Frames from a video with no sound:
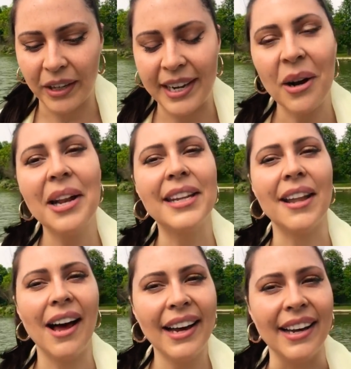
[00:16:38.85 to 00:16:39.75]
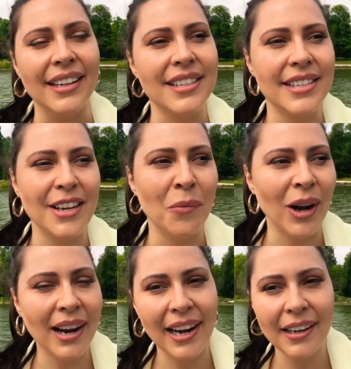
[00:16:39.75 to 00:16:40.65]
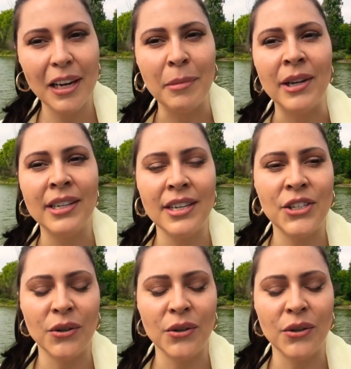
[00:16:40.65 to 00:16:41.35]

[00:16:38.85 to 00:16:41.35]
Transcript: get online and see what kind of communities